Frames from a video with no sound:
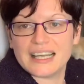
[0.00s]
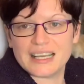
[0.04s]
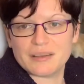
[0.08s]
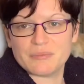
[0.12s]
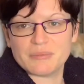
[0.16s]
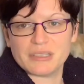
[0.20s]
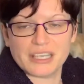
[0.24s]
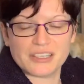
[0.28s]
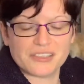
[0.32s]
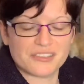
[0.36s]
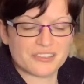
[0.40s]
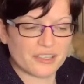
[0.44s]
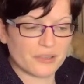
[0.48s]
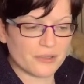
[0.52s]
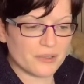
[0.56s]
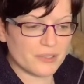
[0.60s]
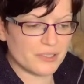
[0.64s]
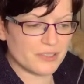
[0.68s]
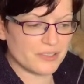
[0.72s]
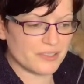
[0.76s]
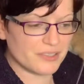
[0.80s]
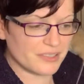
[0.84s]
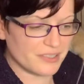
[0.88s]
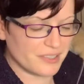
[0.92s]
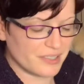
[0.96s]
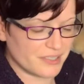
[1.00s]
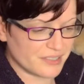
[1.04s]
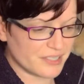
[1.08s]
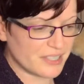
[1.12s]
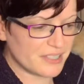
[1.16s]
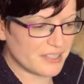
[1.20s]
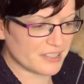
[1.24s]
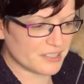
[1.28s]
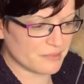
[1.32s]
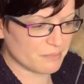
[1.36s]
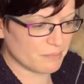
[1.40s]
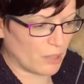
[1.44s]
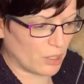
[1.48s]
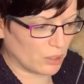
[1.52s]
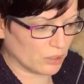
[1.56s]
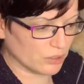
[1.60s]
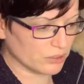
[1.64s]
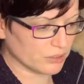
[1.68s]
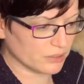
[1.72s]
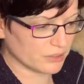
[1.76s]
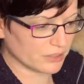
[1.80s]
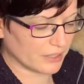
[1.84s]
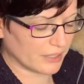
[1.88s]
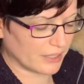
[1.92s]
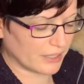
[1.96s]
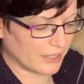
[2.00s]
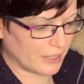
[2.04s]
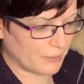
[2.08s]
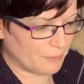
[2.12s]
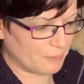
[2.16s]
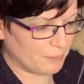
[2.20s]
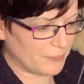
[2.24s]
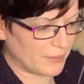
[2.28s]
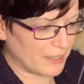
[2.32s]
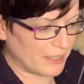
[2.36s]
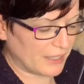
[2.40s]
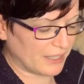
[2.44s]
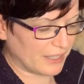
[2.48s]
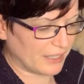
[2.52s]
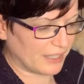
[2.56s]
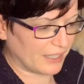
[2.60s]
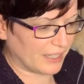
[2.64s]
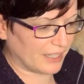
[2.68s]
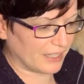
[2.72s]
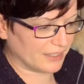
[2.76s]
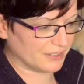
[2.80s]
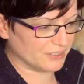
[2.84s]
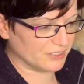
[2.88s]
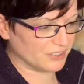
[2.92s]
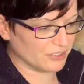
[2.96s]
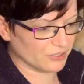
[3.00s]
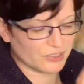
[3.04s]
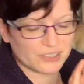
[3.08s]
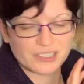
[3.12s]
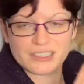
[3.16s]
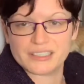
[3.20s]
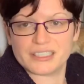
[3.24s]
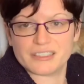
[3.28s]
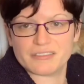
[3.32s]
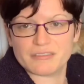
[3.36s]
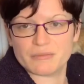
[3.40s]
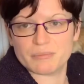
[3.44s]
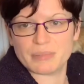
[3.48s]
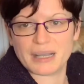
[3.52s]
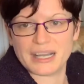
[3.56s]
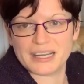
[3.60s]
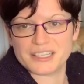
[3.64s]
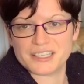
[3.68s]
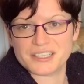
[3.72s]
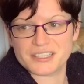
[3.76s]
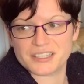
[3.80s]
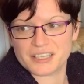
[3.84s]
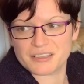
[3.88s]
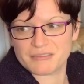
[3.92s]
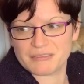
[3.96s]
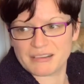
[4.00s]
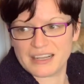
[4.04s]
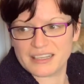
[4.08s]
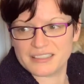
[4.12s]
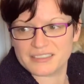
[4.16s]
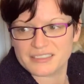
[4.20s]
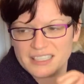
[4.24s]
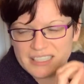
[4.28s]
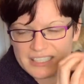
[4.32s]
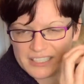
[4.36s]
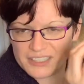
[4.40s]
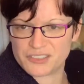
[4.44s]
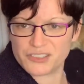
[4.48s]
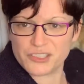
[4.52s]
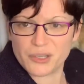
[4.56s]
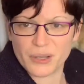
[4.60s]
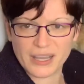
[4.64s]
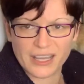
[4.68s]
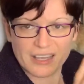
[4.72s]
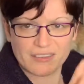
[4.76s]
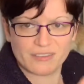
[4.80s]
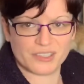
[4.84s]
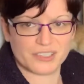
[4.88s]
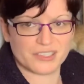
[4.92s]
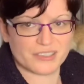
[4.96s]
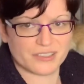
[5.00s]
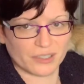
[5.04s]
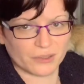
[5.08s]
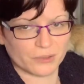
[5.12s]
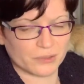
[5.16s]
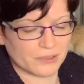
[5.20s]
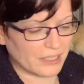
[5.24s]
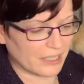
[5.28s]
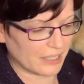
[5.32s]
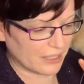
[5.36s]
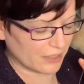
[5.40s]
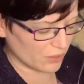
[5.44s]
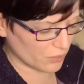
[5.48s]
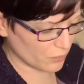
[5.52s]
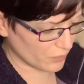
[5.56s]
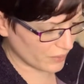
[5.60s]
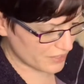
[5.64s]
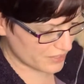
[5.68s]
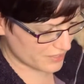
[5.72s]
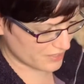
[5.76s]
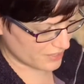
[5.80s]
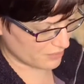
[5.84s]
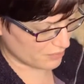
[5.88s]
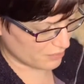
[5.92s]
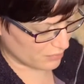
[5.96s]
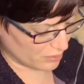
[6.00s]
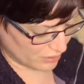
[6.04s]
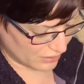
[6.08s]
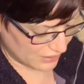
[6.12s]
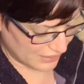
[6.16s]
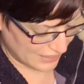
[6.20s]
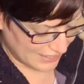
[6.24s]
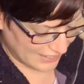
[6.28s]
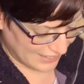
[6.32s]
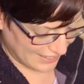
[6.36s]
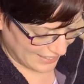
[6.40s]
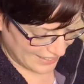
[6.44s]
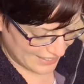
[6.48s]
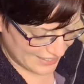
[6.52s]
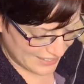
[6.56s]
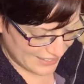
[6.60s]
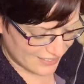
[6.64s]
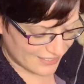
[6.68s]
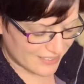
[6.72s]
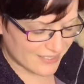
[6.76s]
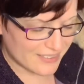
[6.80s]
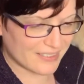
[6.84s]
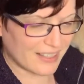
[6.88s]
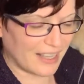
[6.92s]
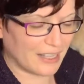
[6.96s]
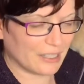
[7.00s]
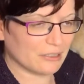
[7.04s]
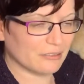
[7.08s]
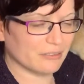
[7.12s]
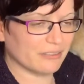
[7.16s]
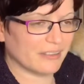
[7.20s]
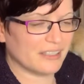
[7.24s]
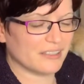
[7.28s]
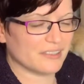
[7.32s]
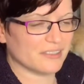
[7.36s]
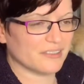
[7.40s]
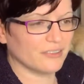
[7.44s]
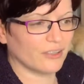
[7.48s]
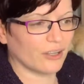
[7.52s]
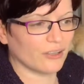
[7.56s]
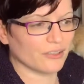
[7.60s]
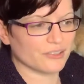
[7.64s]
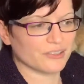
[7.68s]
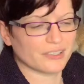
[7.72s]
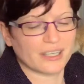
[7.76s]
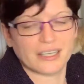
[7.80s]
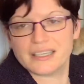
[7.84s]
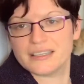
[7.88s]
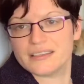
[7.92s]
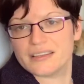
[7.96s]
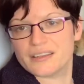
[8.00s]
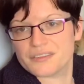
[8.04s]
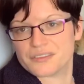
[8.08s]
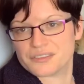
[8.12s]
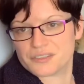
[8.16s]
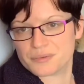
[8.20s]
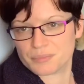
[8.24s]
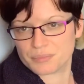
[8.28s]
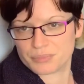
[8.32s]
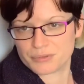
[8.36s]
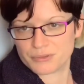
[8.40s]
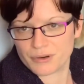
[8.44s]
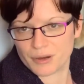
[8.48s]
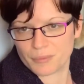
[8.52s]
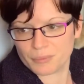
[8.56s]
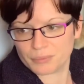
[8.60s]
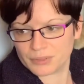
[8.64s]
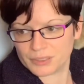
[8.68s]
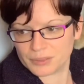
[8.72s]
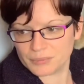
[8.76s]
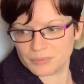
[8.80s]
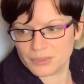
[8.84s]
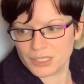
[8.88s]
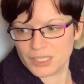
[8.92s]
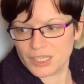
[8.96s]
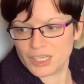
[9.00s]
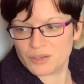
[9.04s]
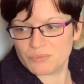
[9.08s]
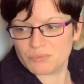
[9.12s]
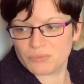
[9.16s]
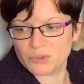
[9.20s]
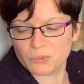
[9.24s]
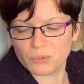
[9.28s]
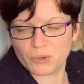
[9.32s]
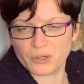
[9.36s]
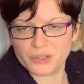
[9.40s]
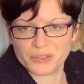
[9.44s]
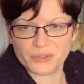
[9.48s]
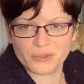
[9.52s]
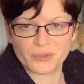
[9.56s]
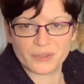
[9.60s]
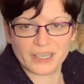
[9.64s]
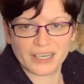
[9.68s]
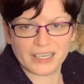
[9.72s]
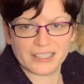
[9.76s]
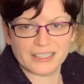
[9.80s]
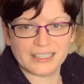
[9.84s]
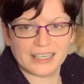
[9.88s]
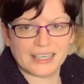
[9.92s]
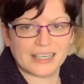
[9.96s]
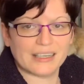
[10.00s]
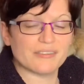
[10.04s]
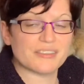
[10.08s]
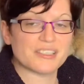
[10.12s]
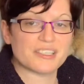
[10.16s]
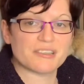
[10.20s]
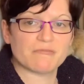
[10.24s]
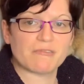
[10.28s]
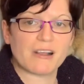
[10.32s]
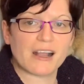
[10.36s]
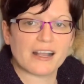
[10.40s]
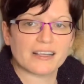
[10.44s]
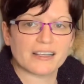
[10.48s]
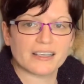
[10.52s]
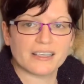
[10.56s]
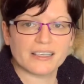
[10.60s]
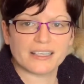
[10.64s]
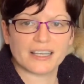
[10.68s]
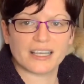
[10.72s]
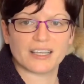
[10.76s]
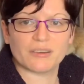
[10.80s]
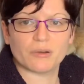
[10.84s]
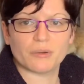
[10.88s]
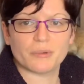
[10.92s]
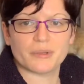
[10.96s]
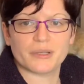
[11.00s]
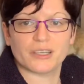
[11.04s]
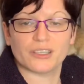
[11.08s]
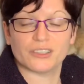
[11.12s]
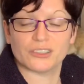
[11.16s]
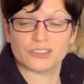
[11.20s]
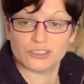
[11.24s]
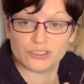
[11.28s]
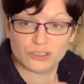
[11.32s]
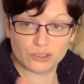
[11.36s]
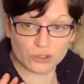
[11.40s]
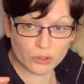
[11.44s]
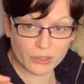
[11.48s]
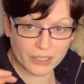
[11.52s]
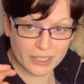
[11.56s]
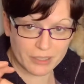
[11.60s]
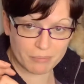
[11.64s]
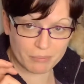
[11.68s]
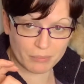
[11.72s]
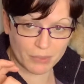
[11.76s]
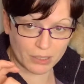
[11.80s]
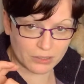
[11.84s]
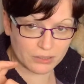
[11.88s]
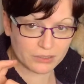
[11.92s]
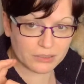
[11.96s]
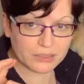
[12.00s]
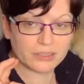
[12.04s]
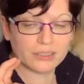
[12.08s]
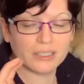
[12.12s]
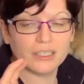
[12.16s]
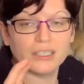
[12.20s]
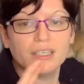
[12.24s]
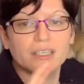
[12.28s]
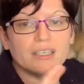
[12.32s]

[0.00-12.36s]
Yeah, so you see this molt, and you'll see the different patches of the rats, and it's new hair versus old hair, quite simple. In itself, it's not saying that there's a problem, but what you can have is a rat can get what we call stuck in molt.